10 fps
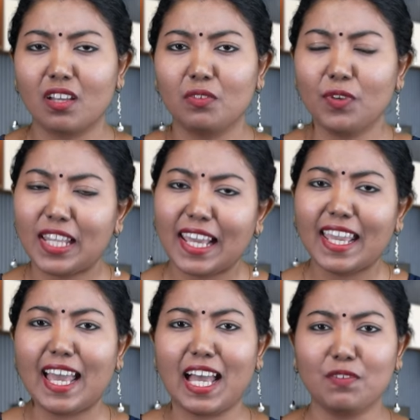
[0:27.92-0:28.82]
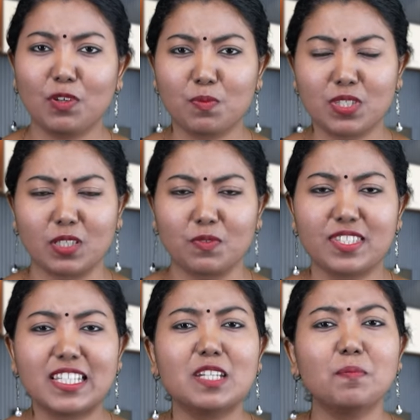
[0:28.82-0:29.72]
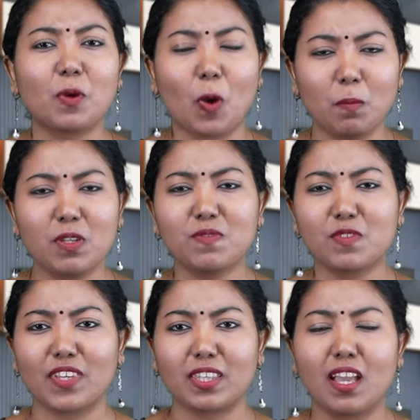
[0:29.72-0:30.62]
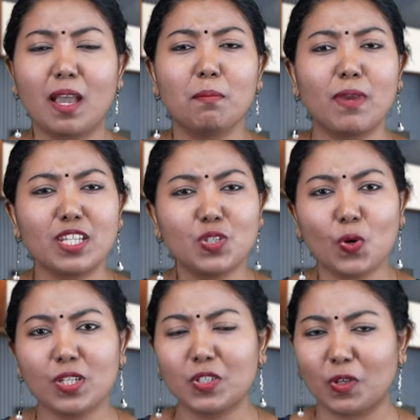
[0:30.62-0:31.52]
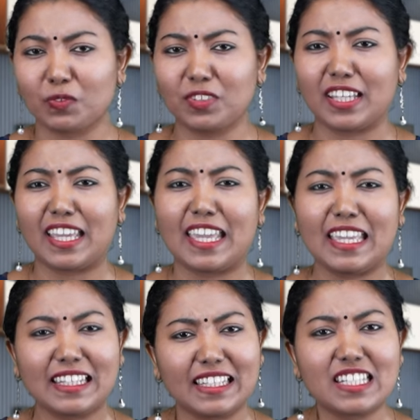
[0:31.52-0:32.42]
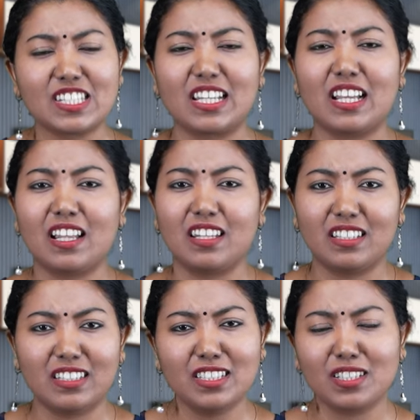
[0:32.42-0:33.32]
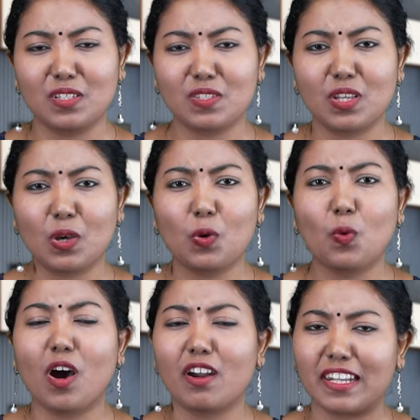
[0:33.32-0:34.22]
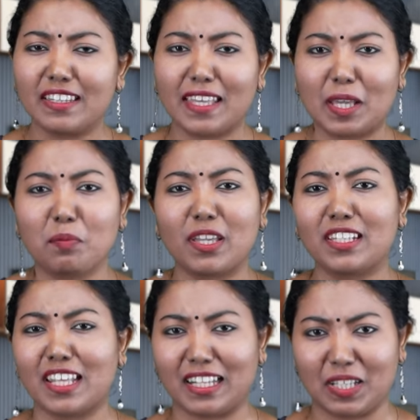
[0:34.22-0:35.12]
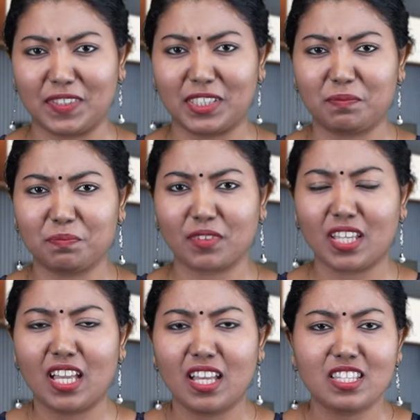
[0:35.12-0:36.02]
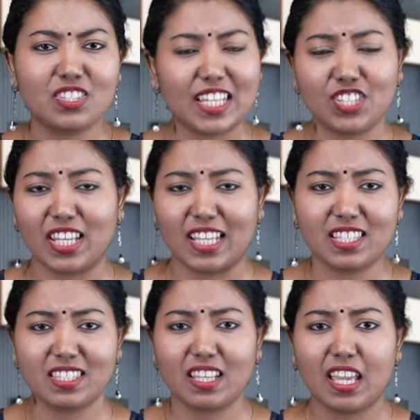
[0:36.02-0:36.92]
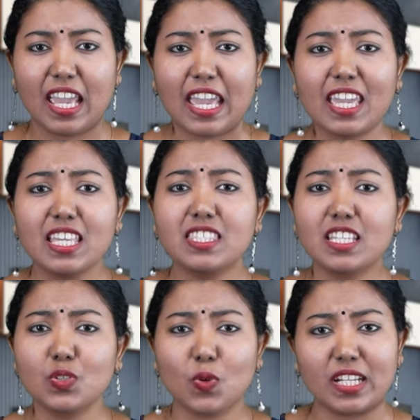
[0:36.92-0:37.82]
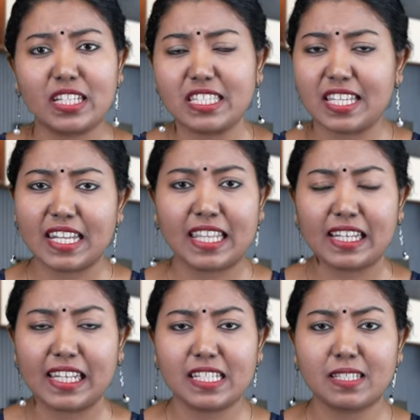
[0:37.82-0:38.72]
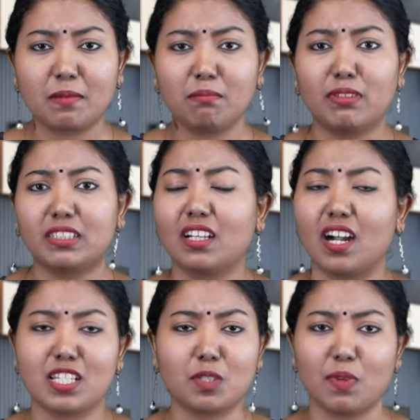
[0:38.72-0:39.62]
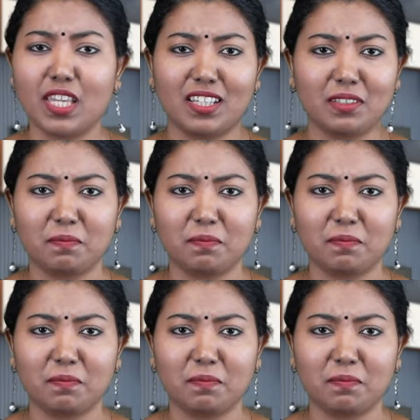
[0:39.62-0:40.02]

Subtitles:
Well, I have observed certain problems with majority of the English learners who are in their beginner level, such as easy to understand English but can't speak,